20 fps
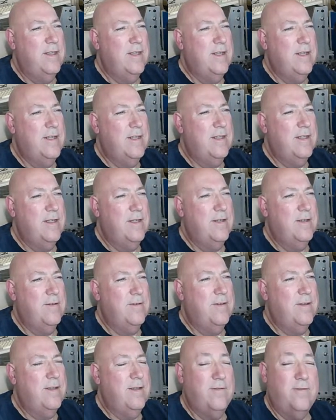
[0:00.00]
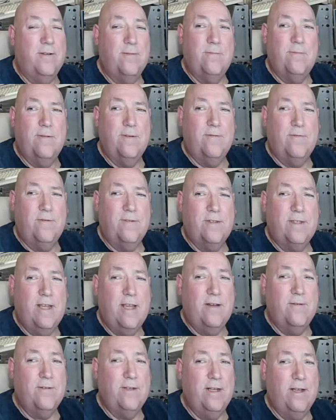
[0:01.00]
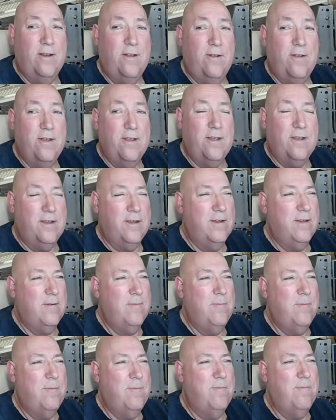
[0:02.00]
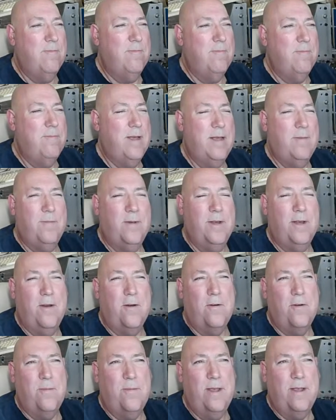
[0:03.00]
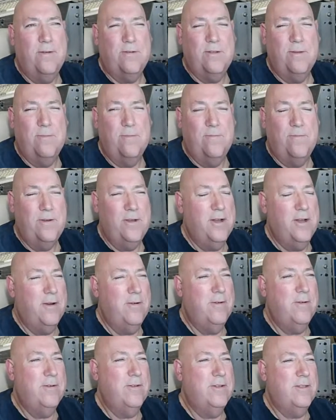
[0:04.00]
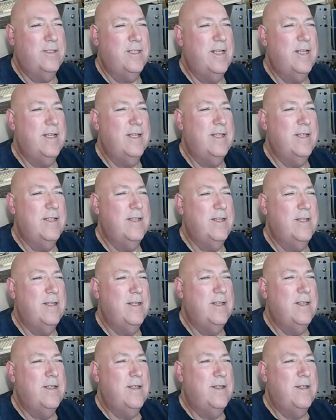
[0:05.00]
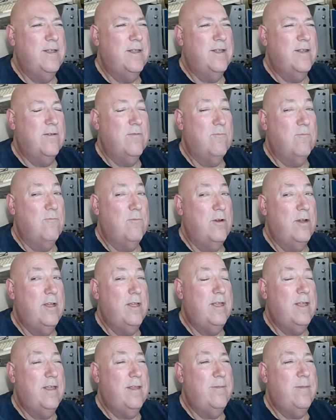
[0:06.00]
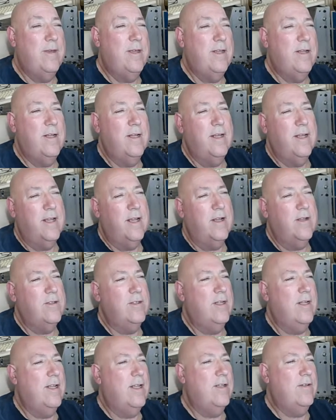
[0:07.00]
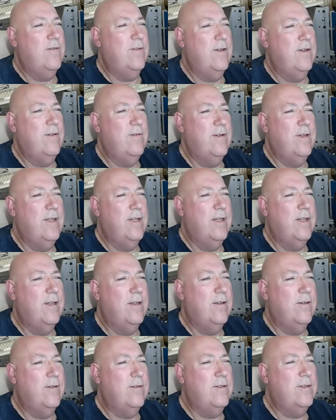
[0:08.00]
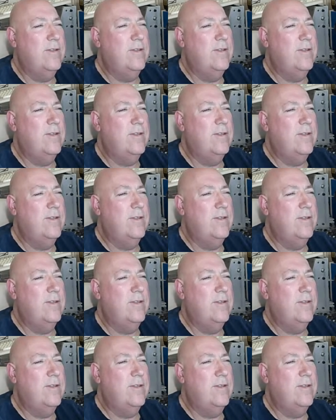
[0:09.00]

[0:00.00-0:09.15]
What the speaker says: So if I'm sounding like I'm babbling on about something you don't understand, maybe you didn't catch the last few videos.